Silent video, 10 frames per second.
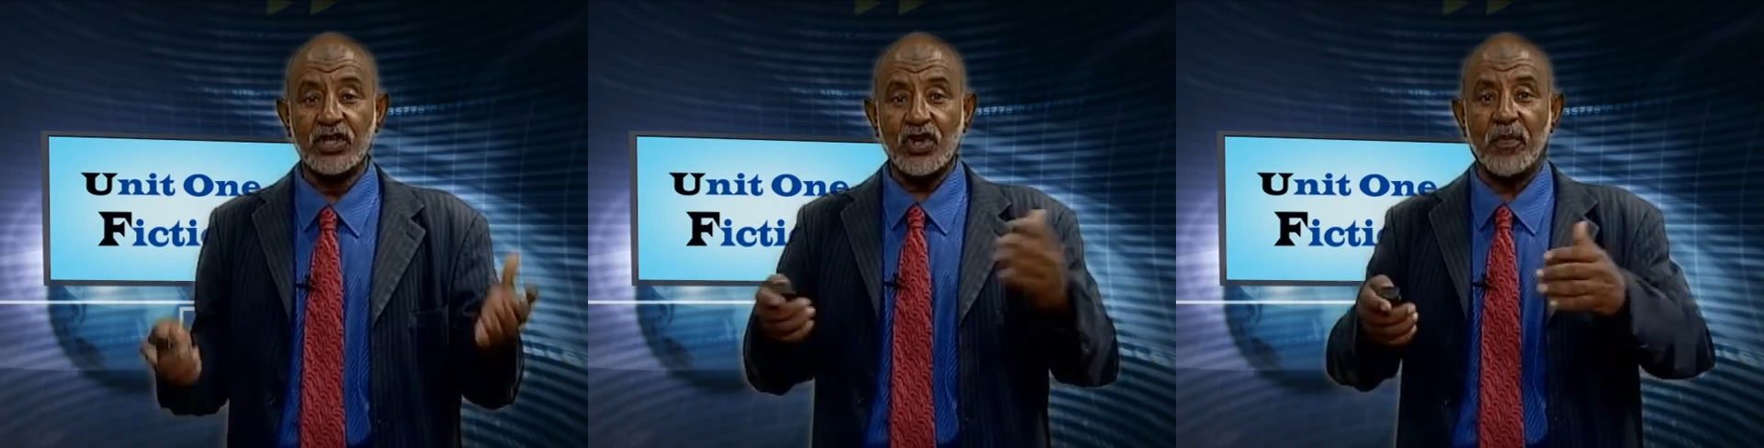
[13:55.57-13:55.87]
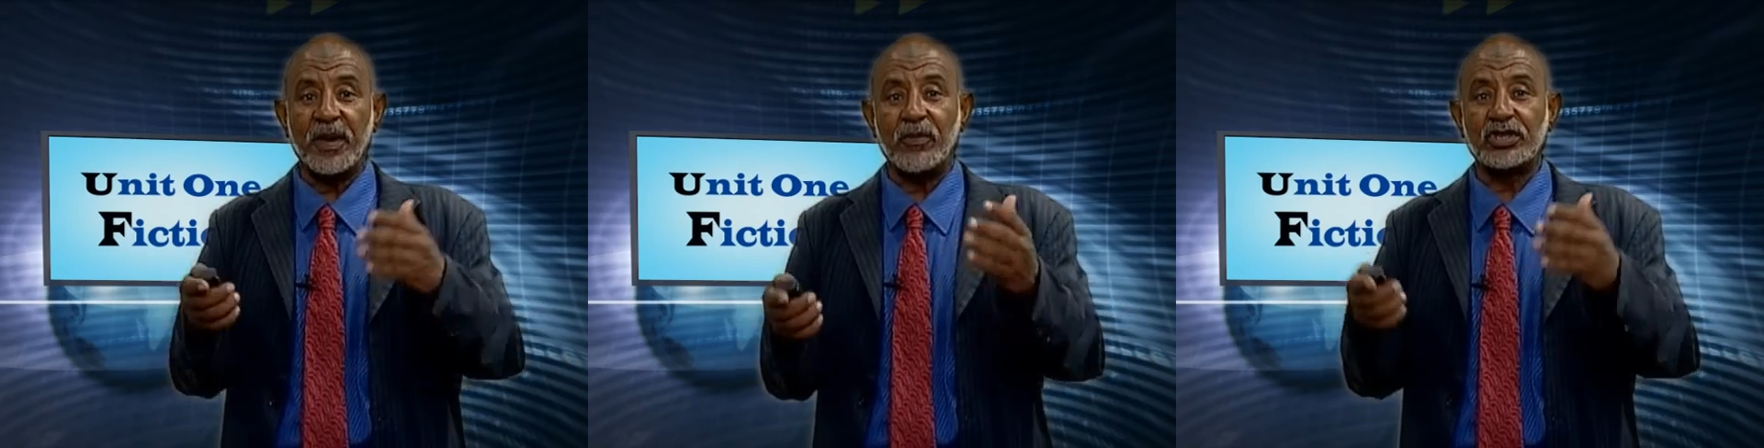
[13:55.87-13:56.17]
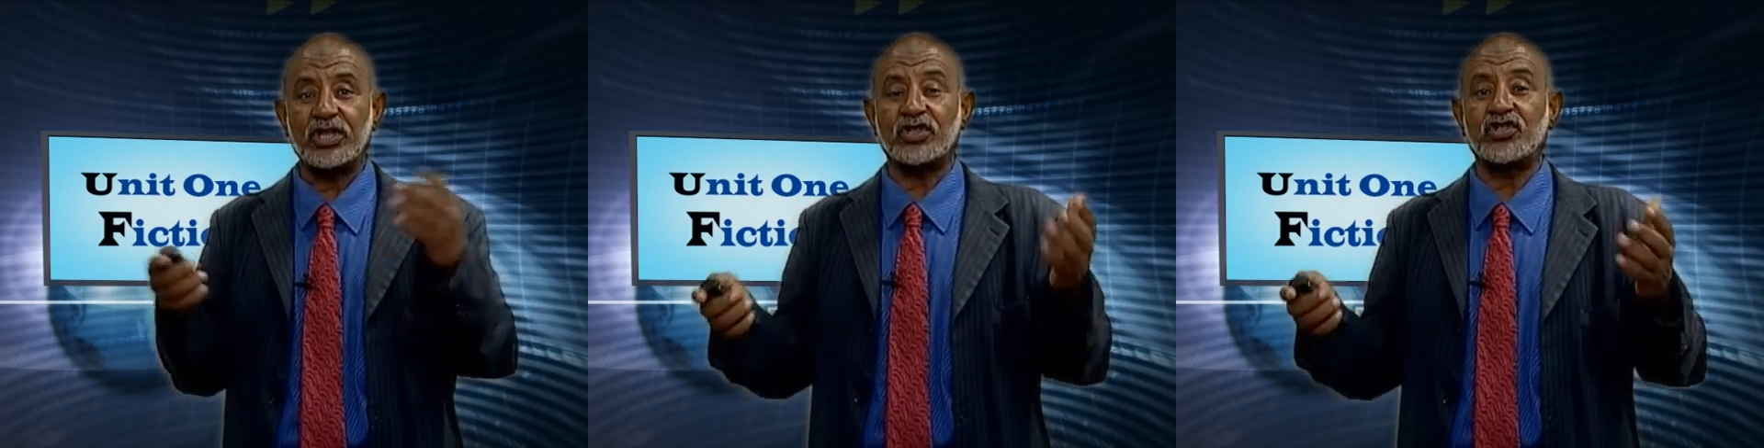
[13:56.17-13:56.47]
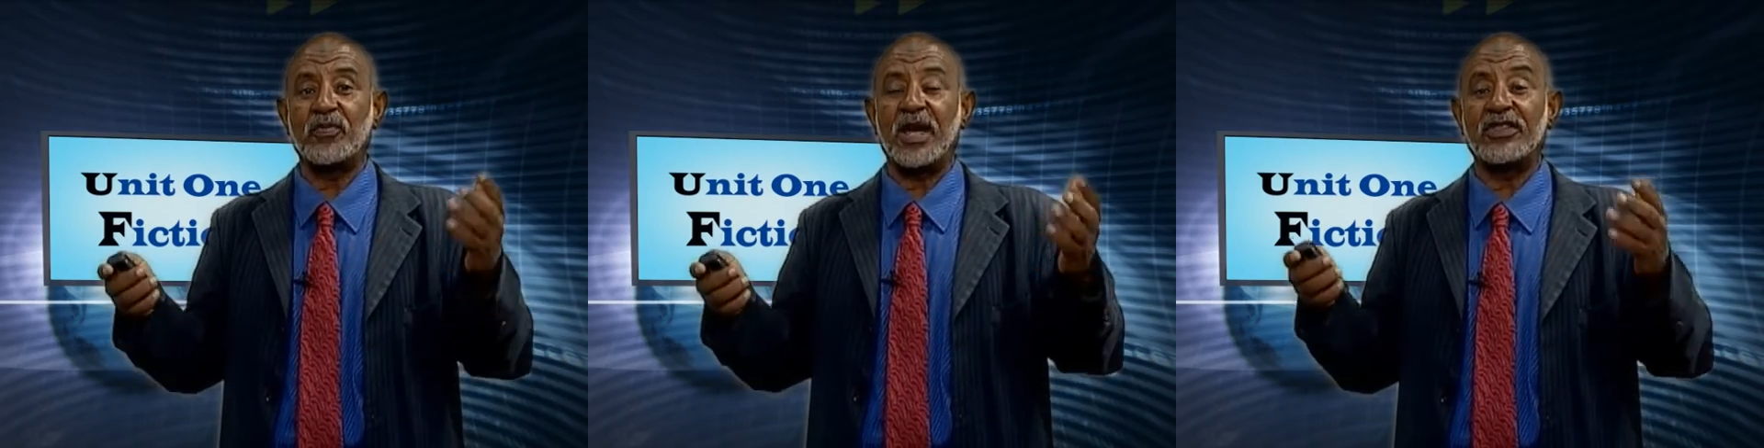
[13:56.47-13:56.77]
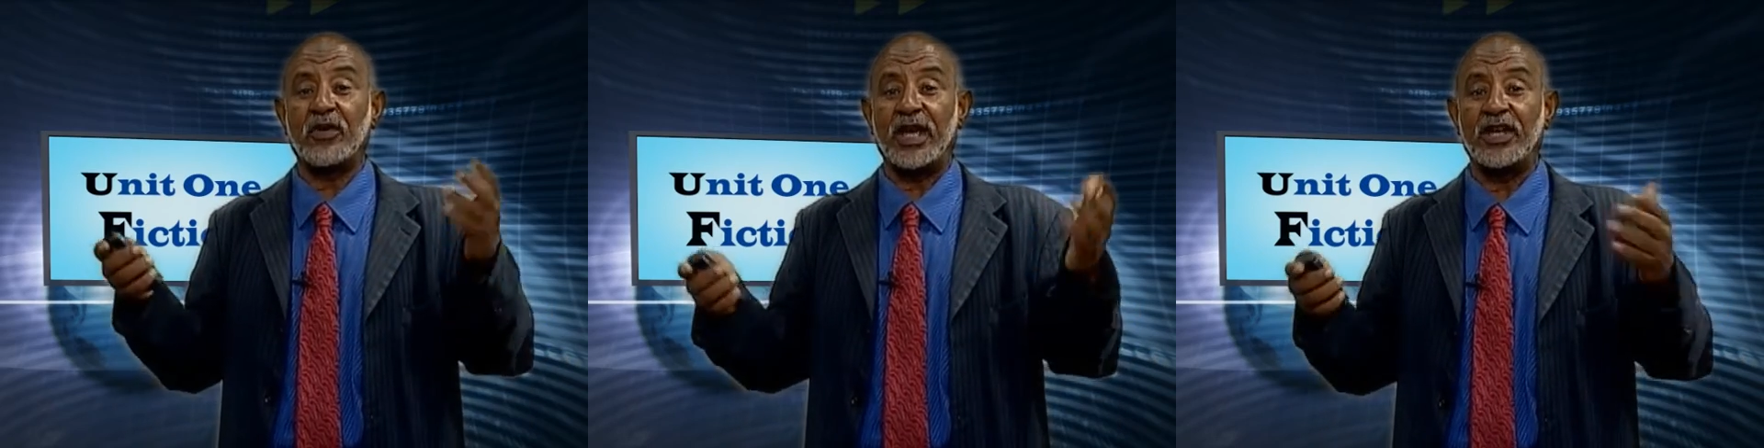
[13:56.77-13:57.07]
So people judge you
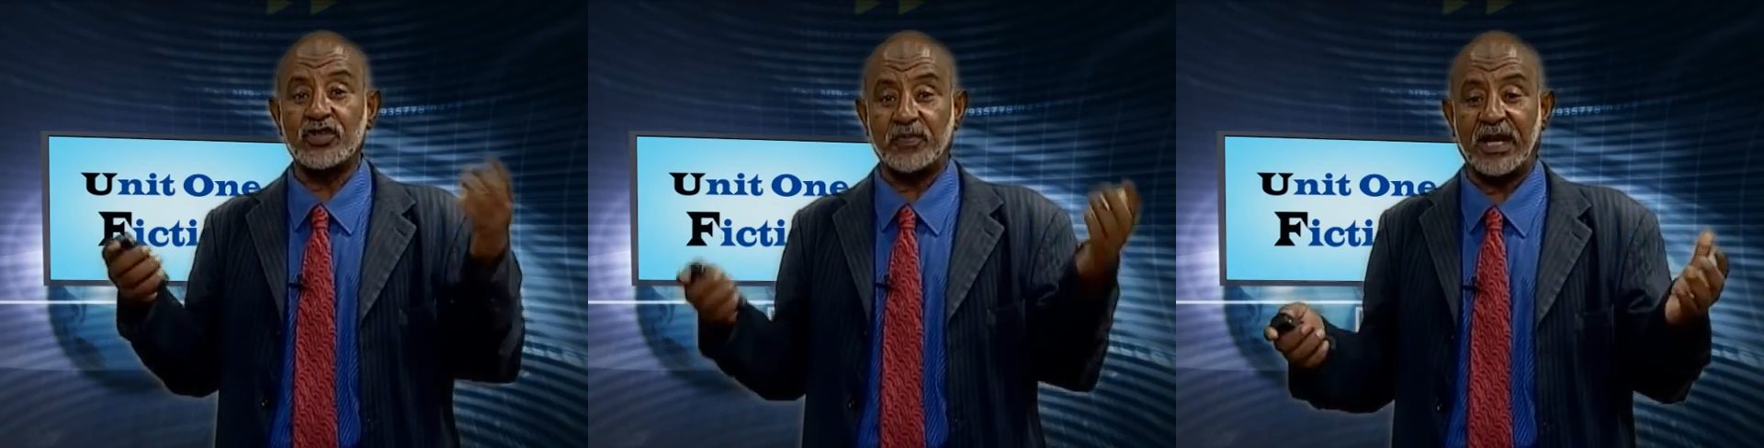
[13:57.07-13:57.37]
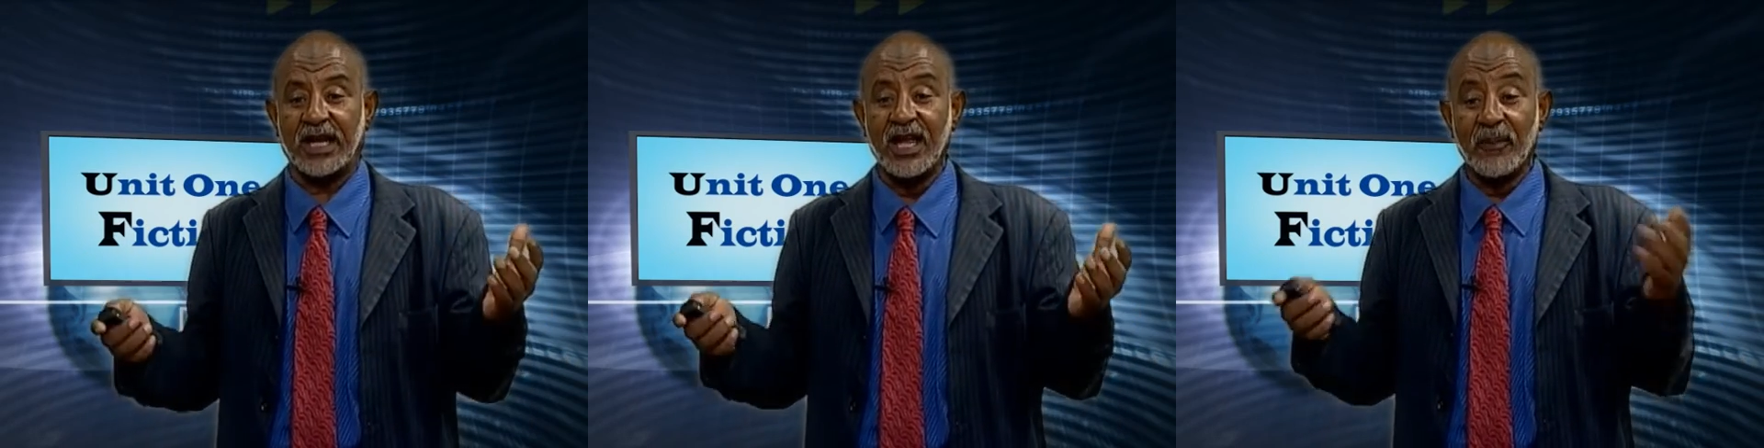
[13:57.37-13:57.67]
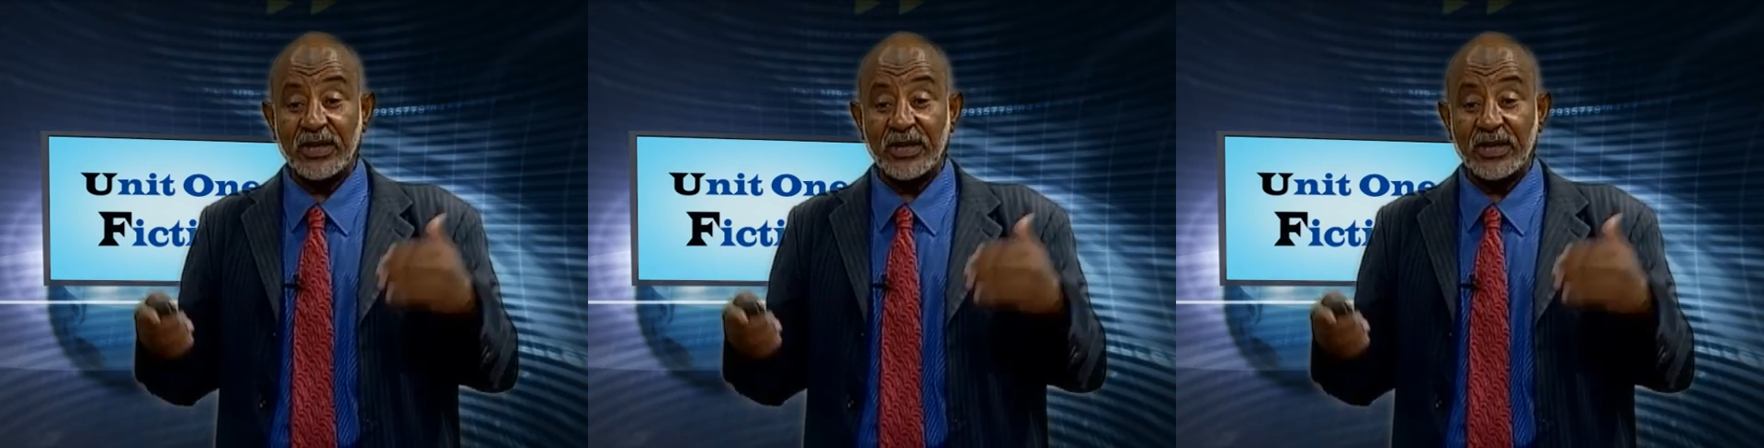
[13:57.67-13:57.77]
by the way you speak.